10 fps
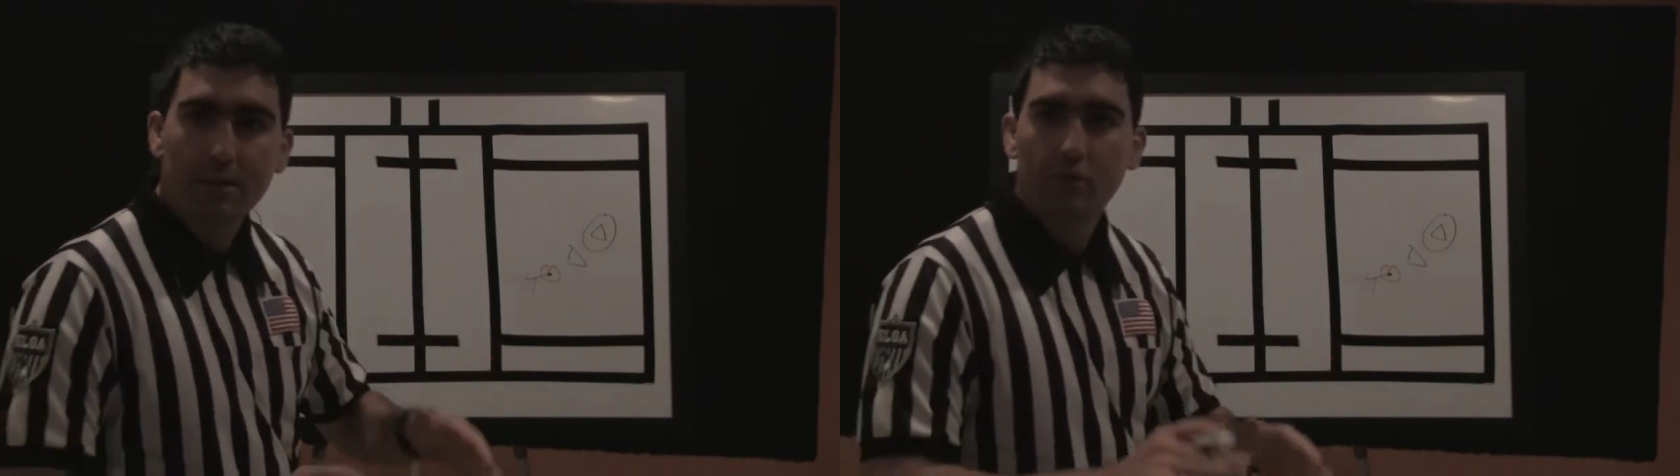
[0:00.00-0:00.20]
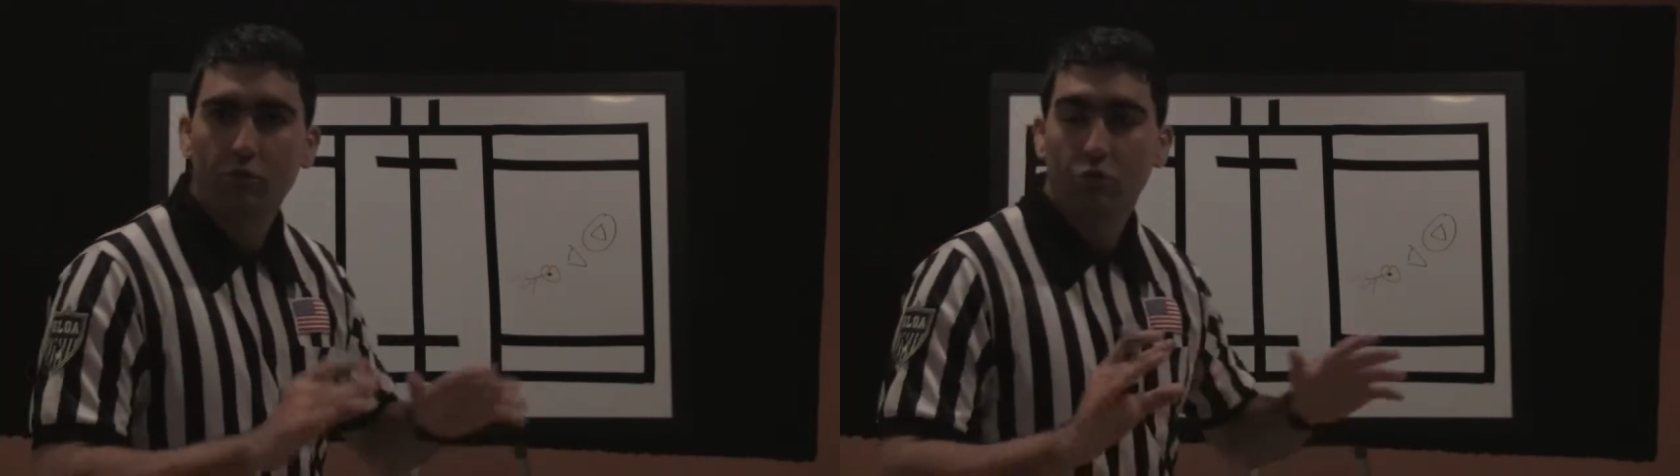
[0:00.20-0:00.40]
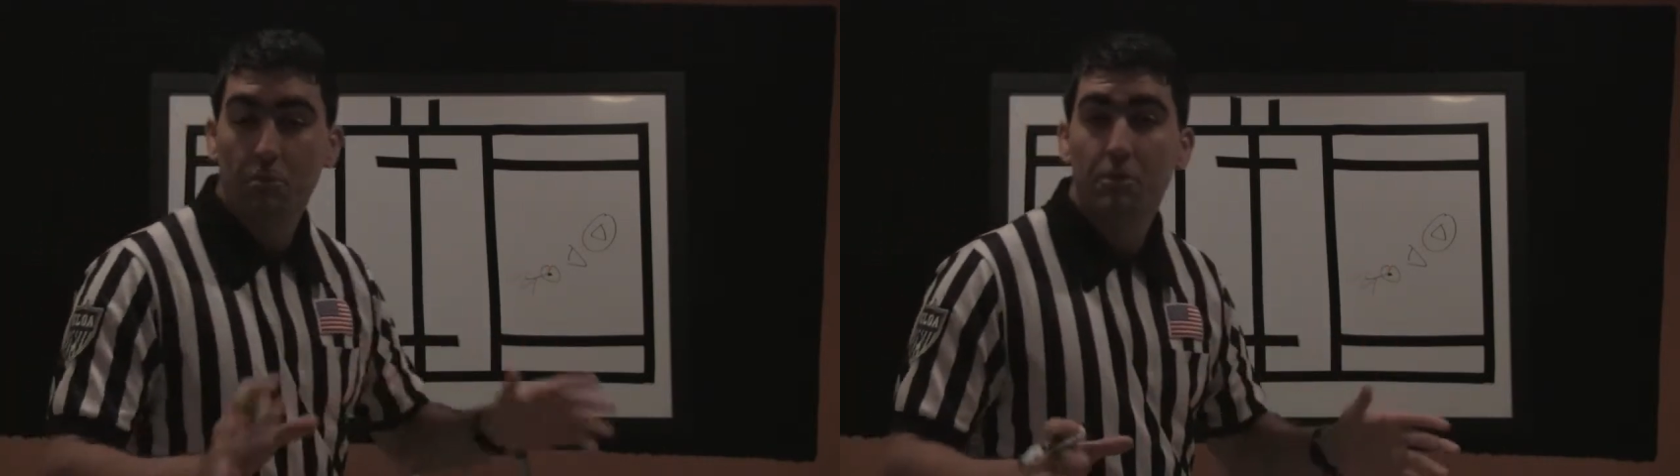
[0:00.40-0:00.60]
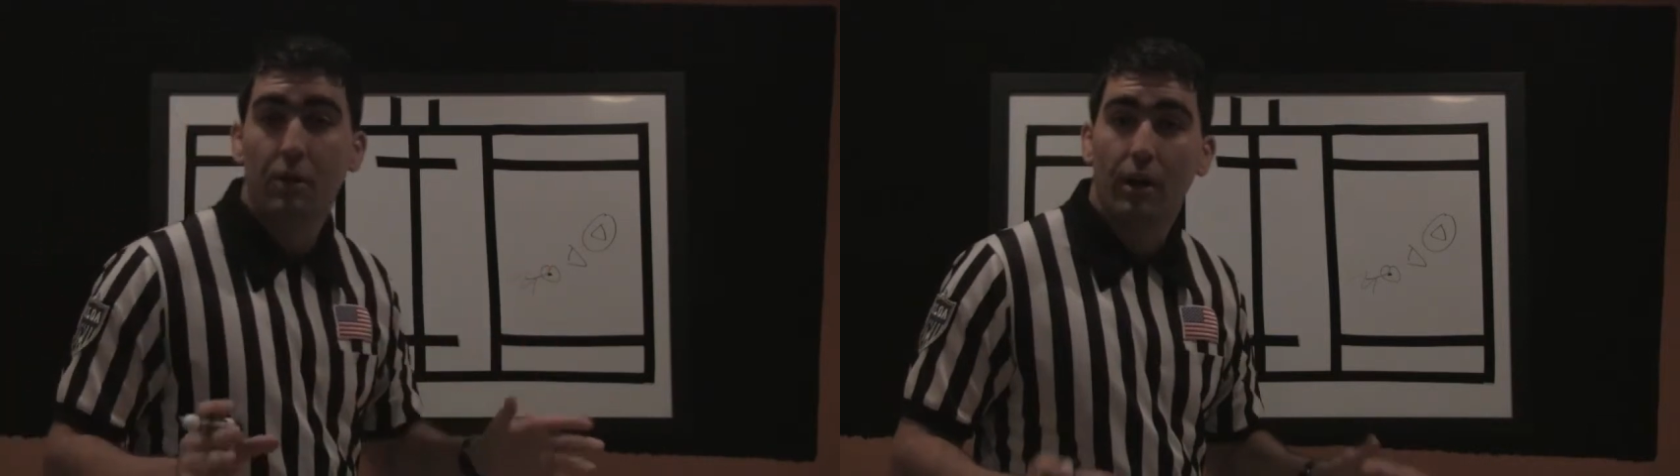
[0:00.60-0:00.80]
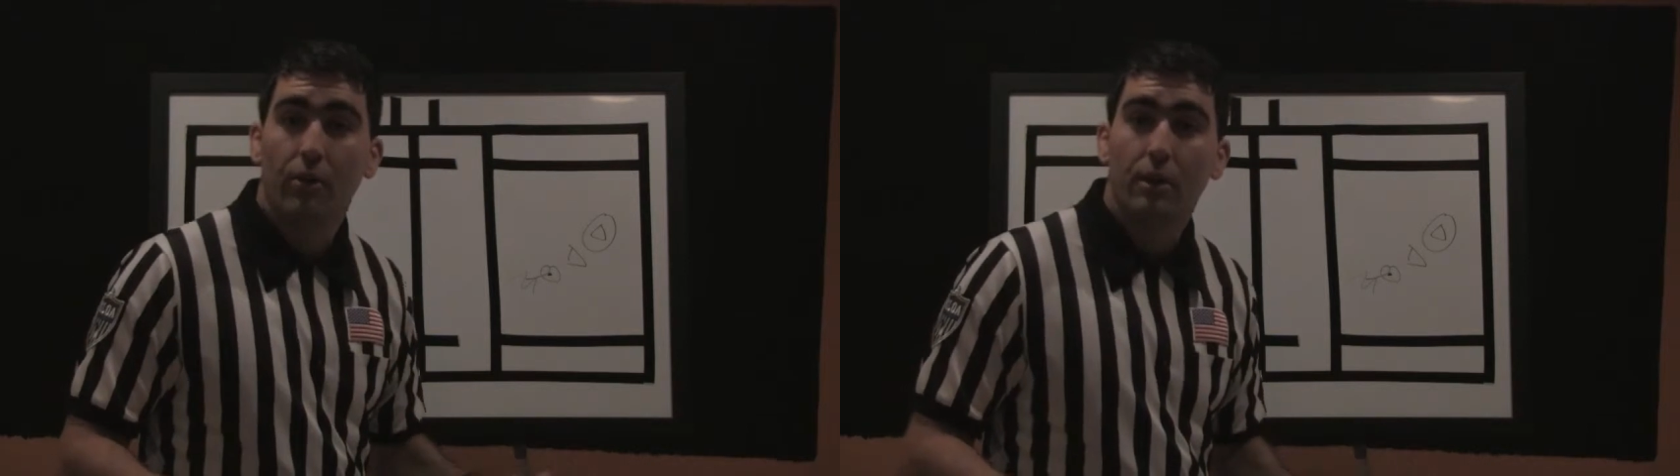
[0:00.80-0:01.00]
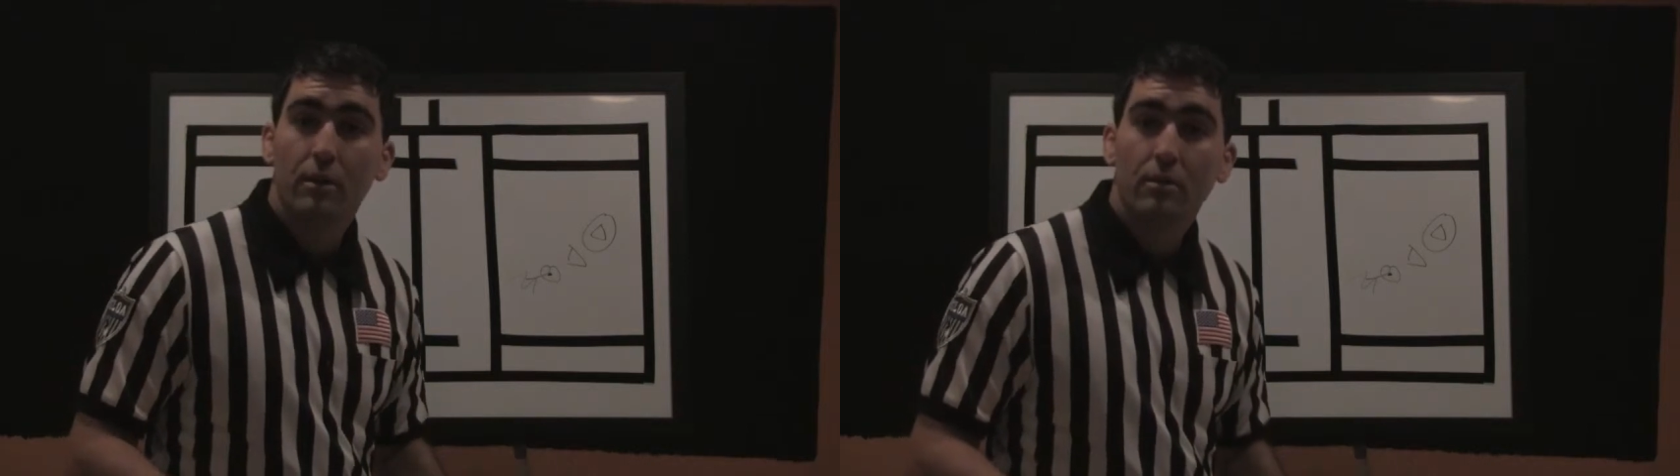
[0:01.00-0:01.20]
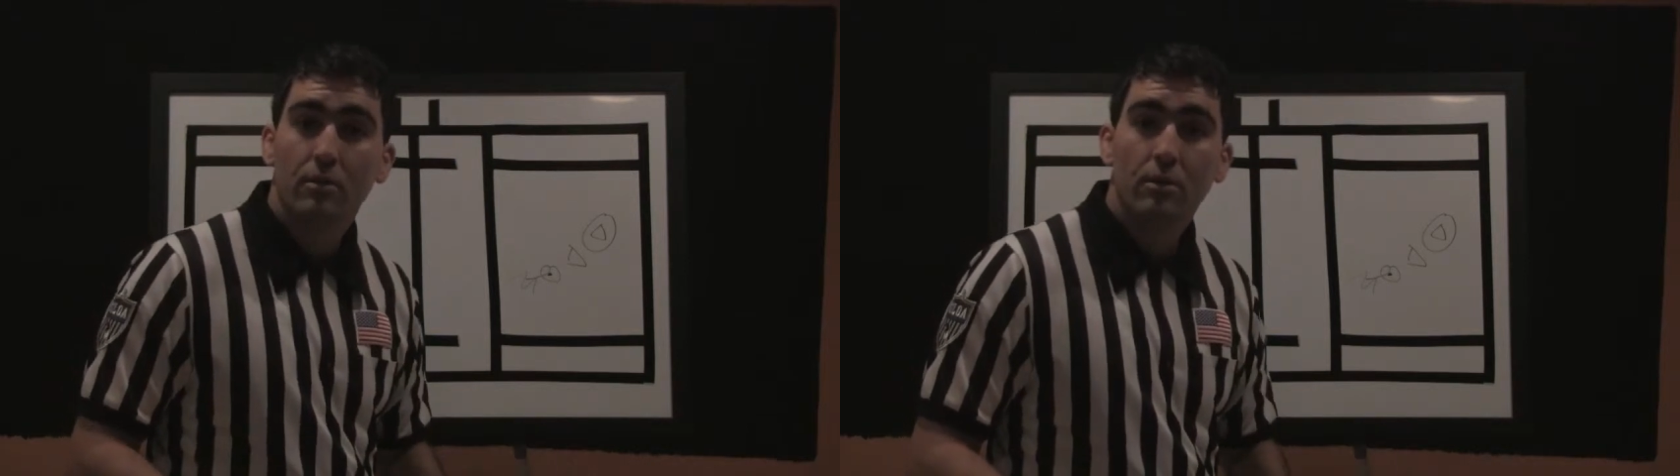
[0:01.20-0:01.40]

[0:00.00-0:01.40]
in the scrimmage area,